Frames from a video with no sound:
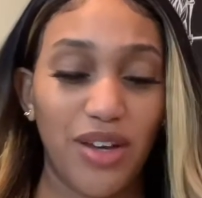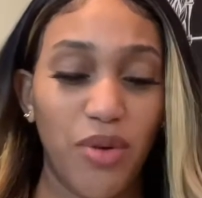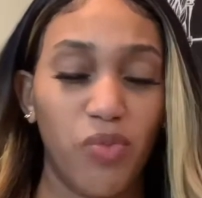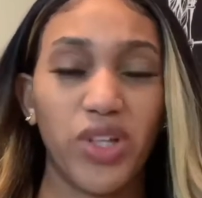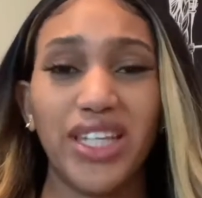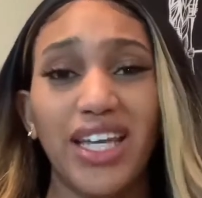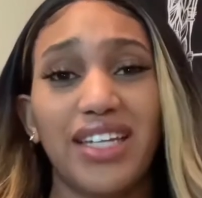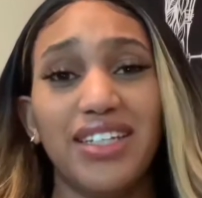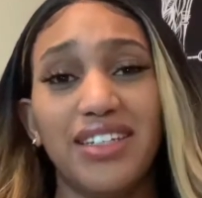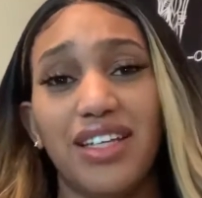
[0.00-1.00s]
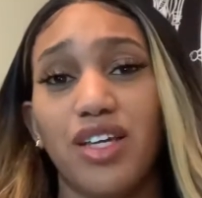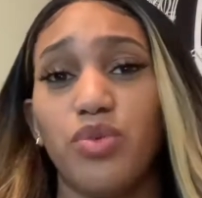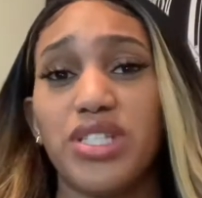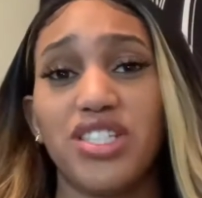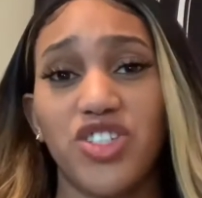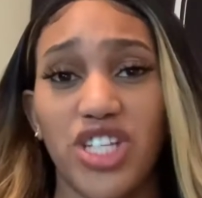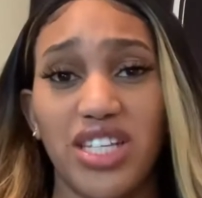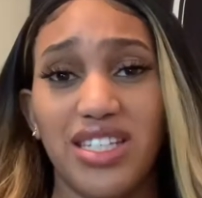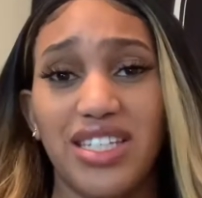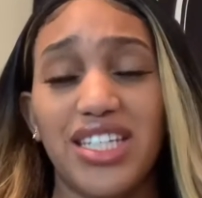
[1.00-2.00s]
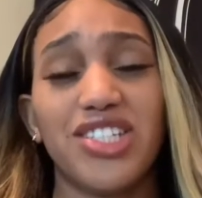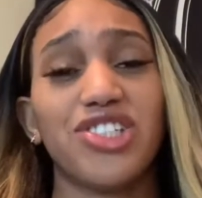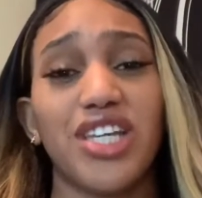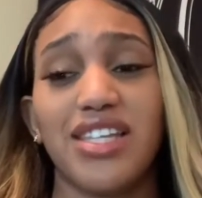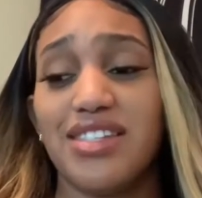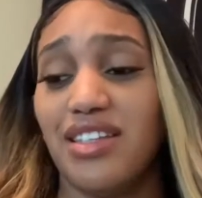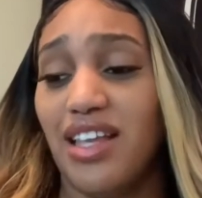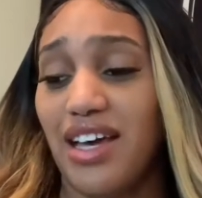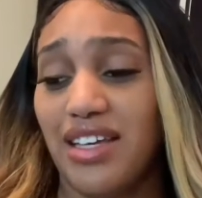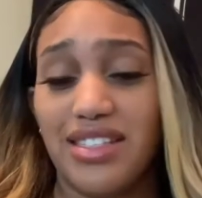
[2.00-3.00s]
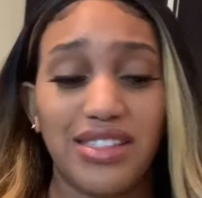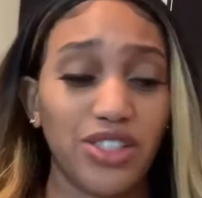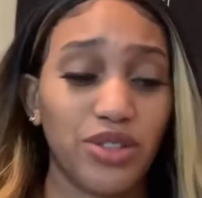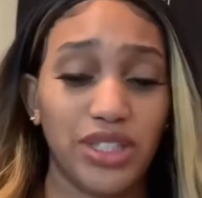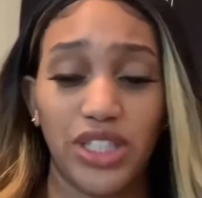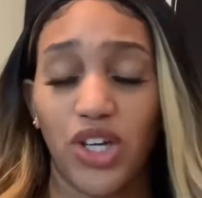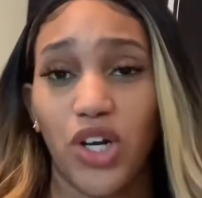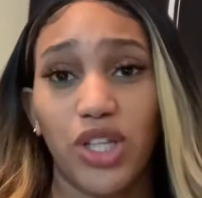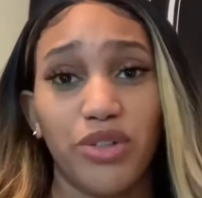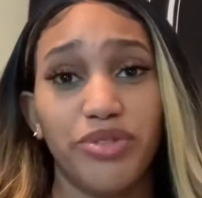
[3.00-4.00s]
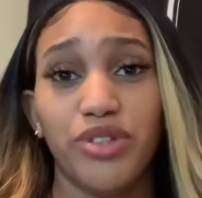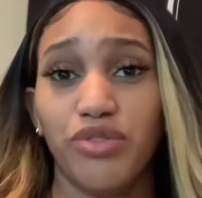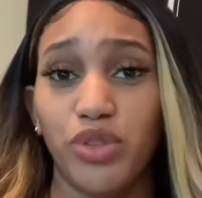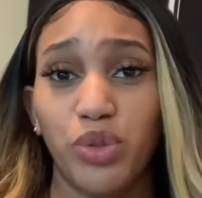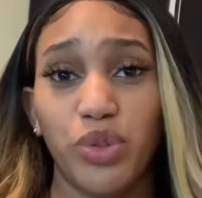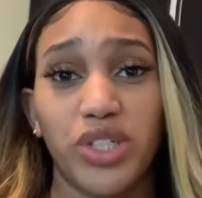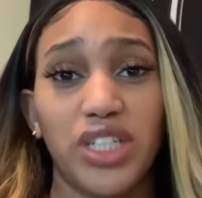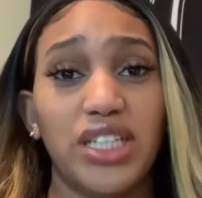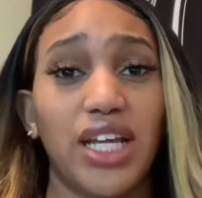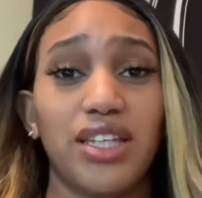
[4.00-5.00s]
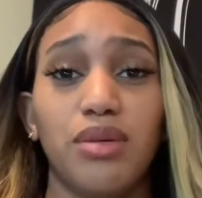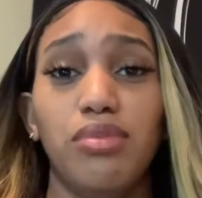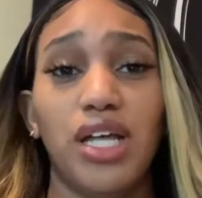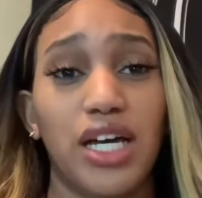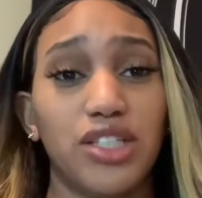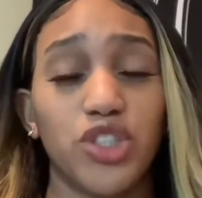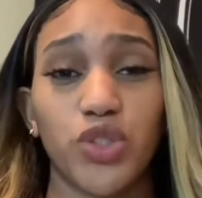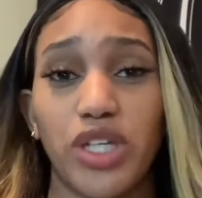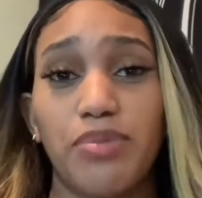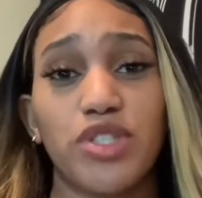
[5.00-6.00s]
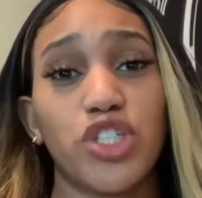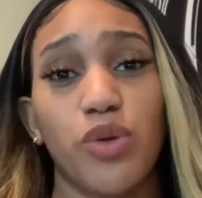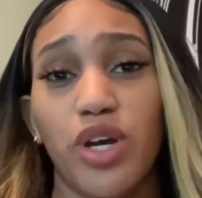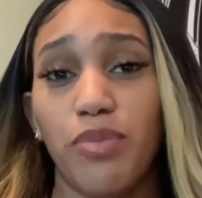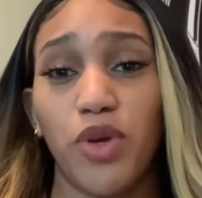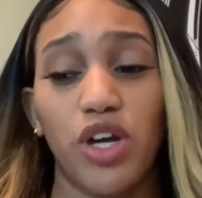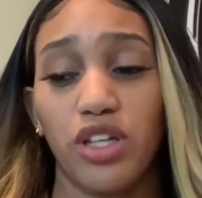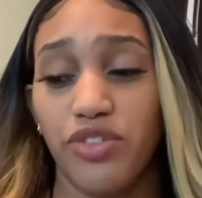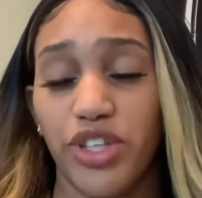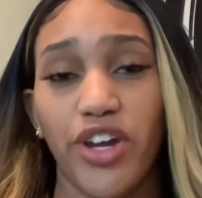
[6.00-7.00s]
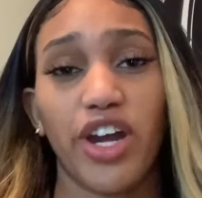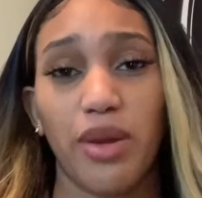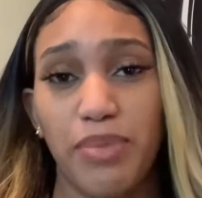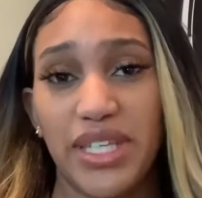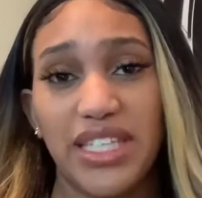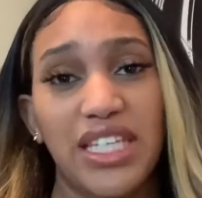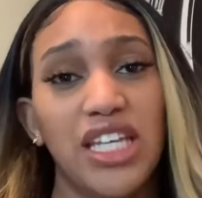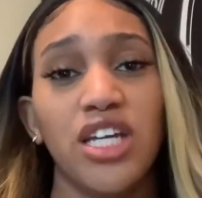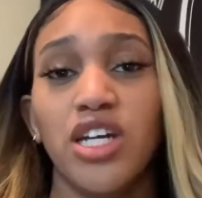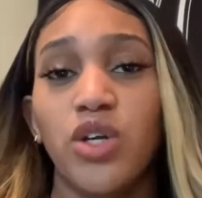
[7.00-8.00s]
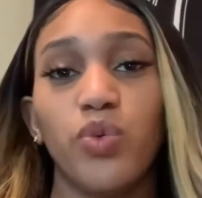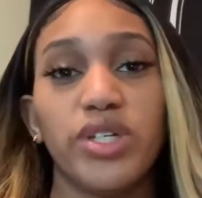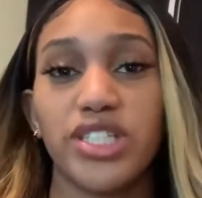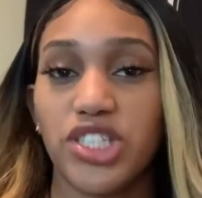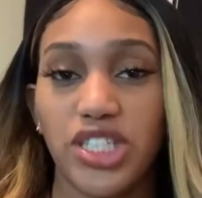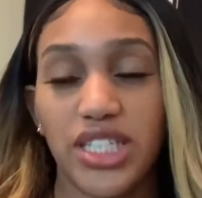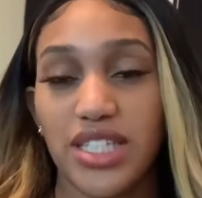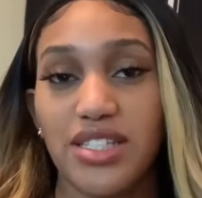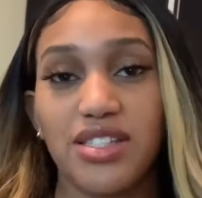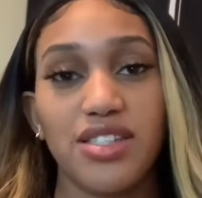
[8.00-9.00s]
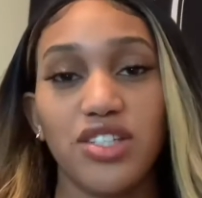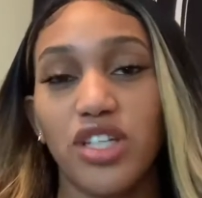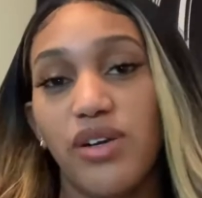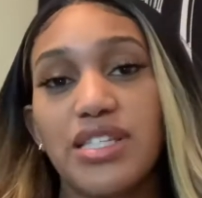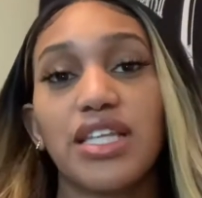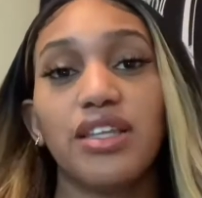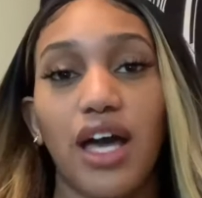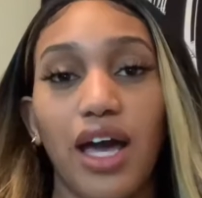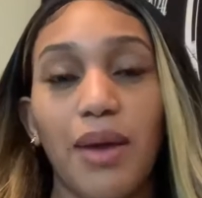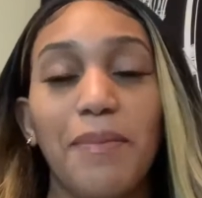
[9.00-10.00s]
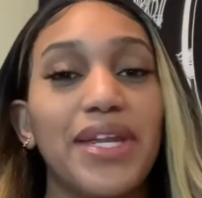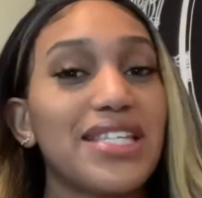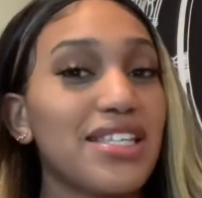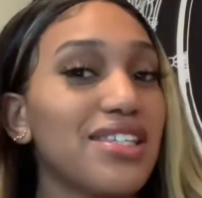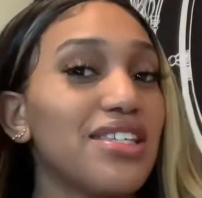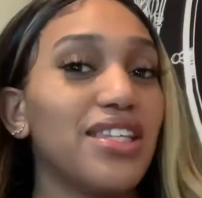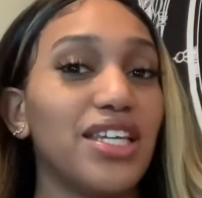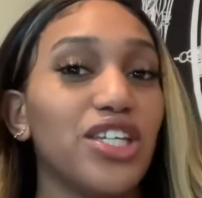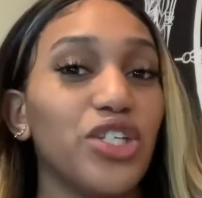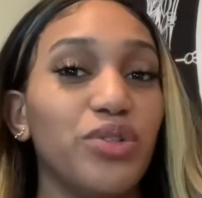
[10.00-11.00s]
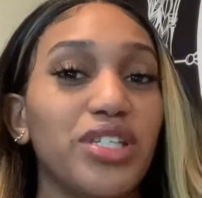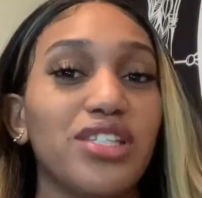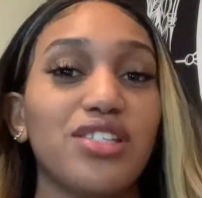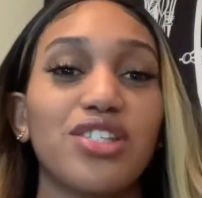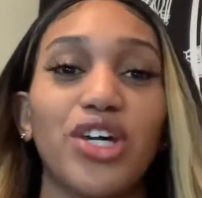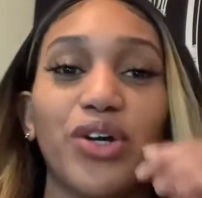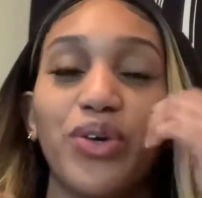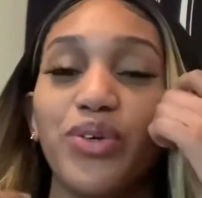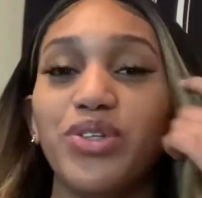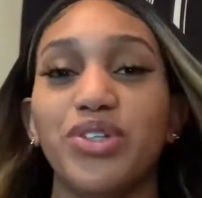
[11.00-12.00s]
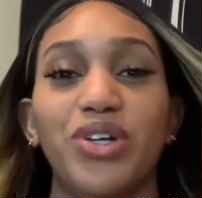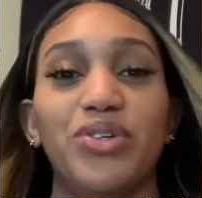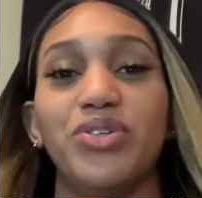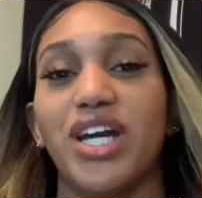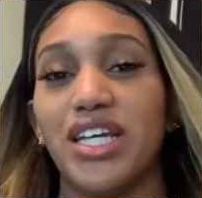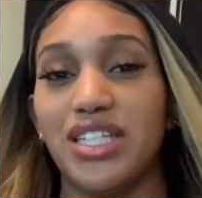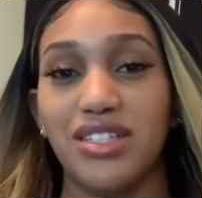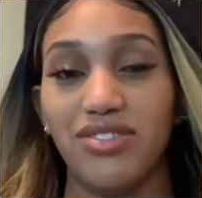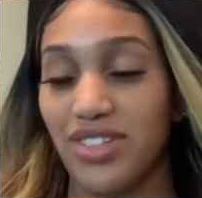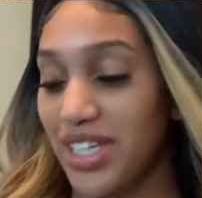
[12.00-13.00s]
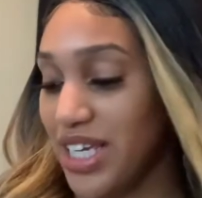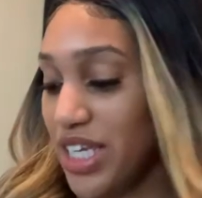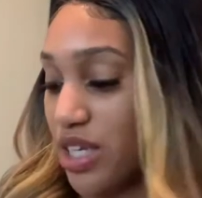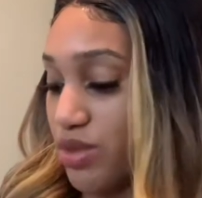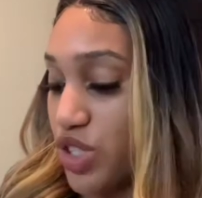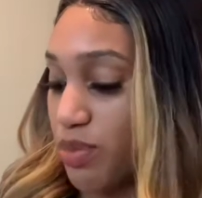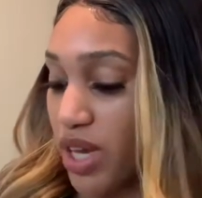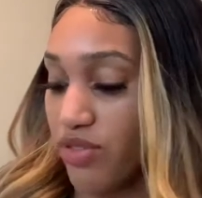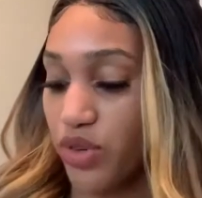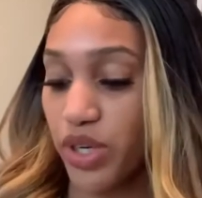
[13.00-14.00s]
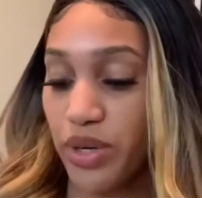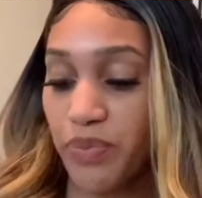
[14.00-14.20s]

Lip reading: One thing I didn't like was the shedding. It sheds a lot. It's literally all over the floor. A lot of the blonde strips show up all over the carpet, which is, you know, it's a lot, but it's a synthetic unit, so, you know, you kind of get what you pay for.